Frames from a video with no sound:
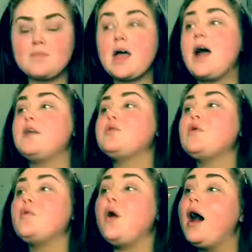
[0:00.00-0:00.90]
I don't know
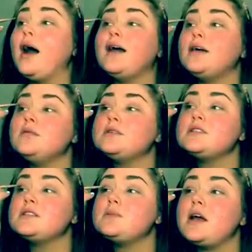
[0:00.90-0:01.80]
why it was
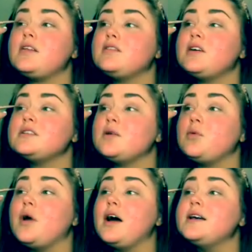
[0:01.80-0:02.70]
as painful as it
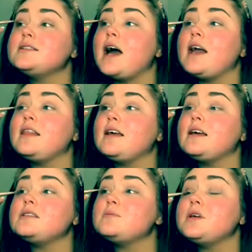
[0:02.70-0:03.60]
was. I think
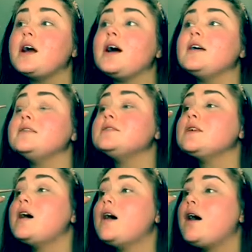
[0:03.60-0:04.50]
it's because
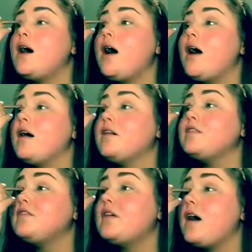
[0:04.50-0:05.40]
of
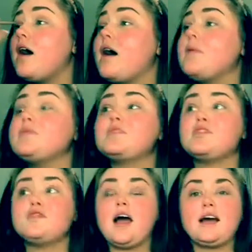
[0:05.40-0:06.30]
the
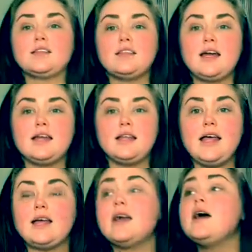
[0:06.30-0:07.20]
fact that
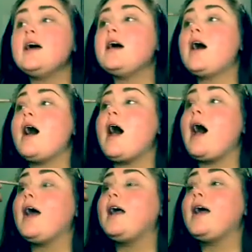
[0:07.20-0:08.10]
like
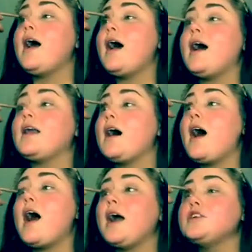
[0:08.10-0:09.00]
I had
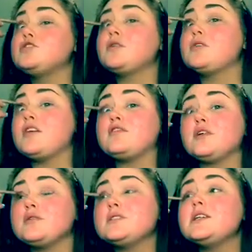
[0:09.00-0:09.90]

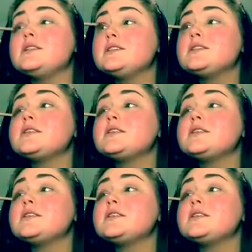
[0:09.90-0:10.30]
hydronephrosis,